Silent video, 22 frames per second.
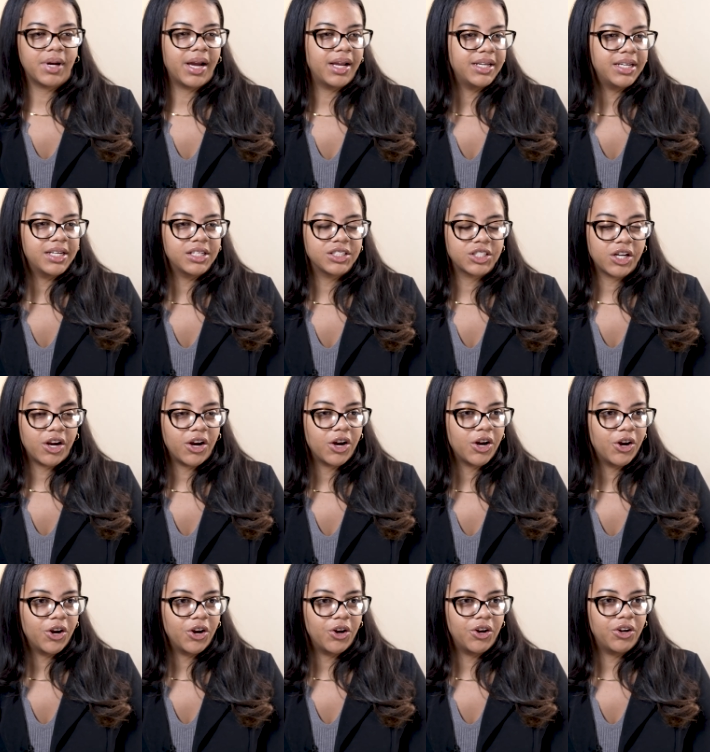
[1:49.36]
ideas are
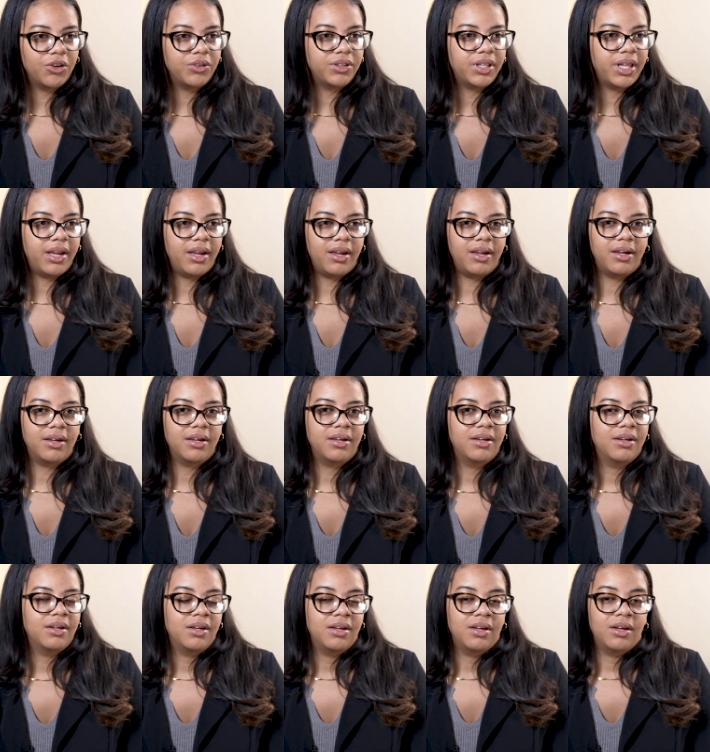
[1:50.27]
heard. They
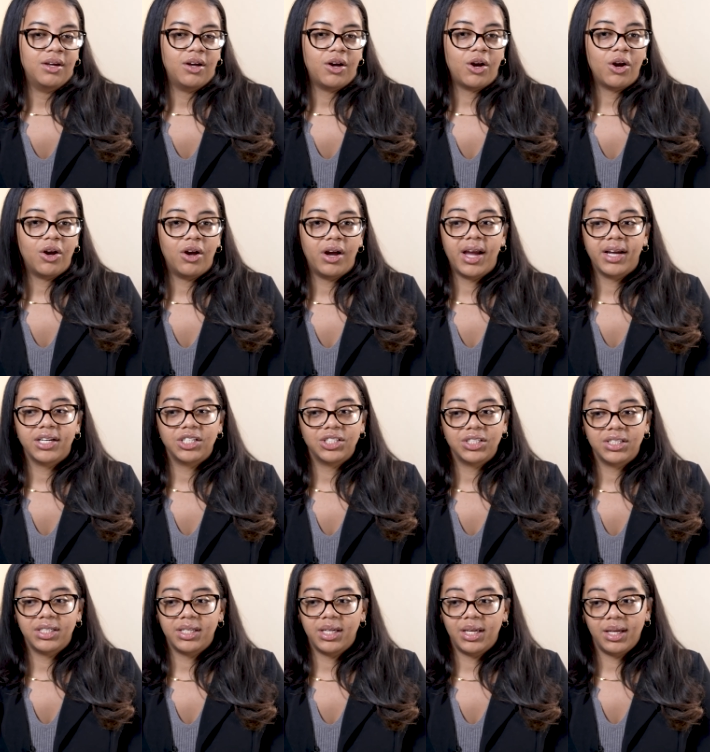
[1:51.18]
are
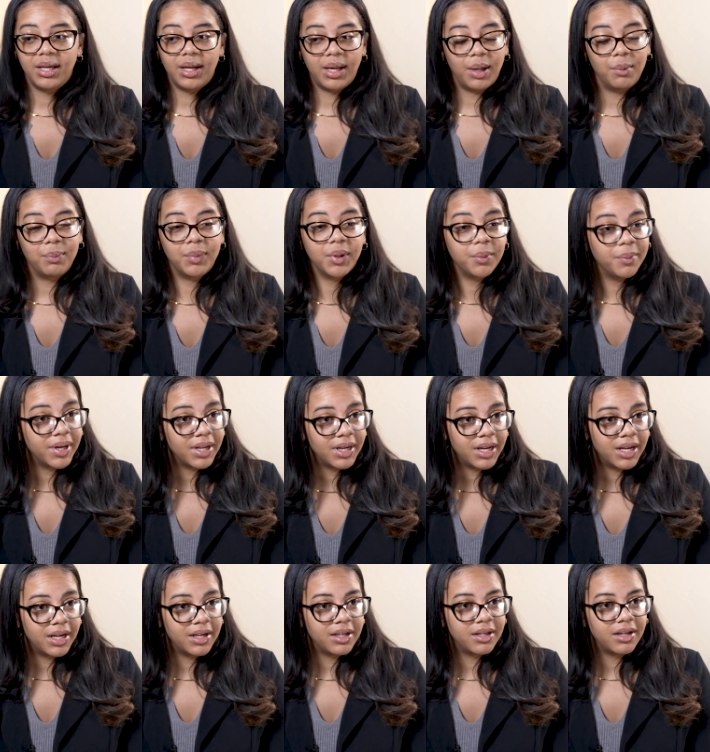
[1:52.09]
actually
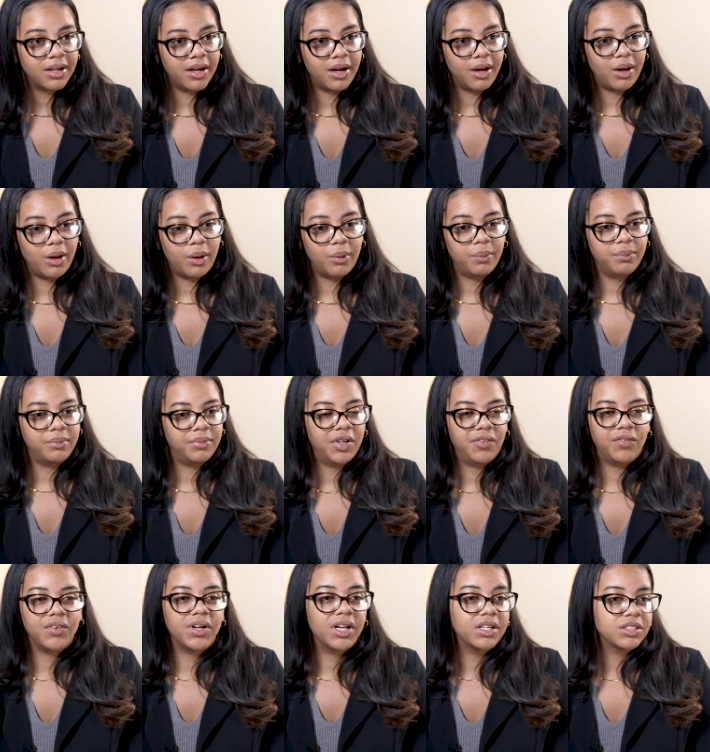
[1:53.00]
implemented.
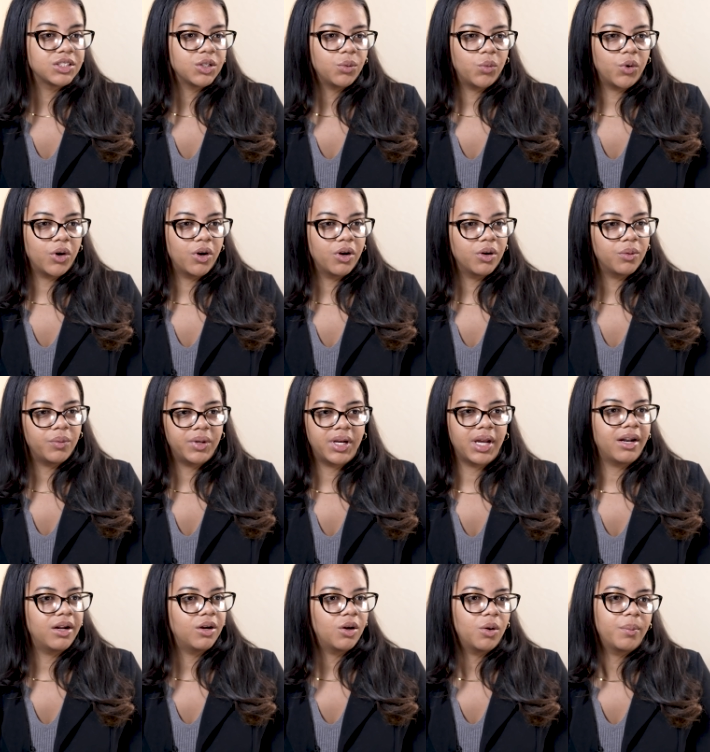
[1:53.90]
If it doesn't work, we
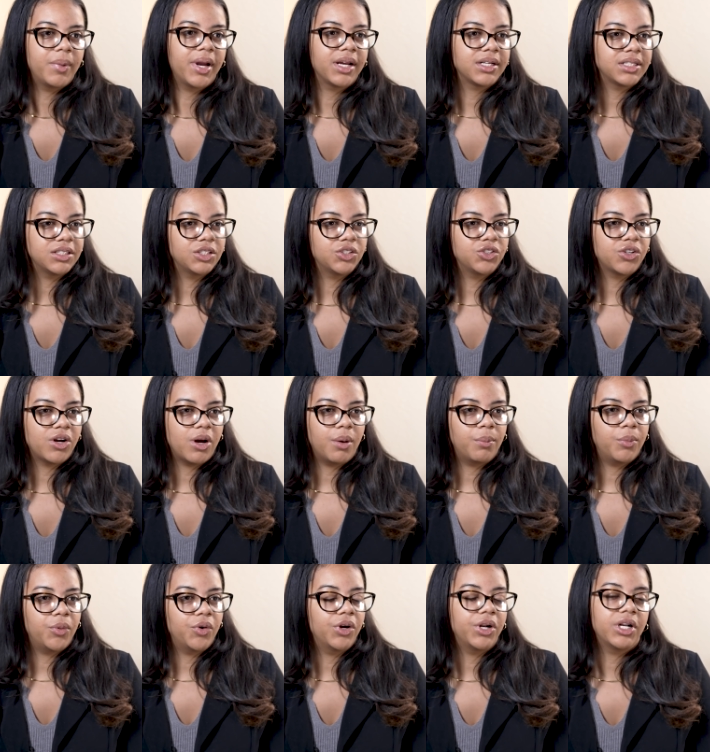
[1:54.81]
kind of go back to the
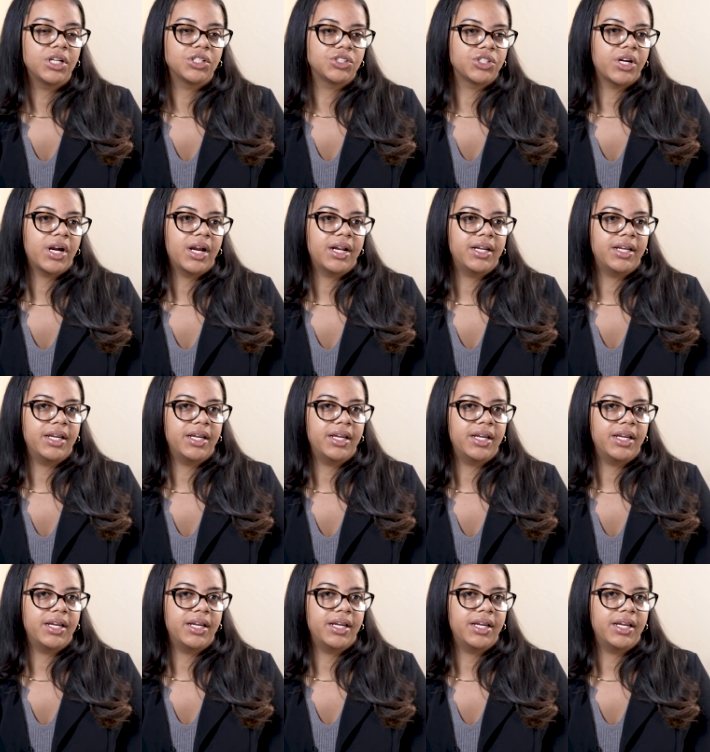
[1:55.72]
drawing board and try it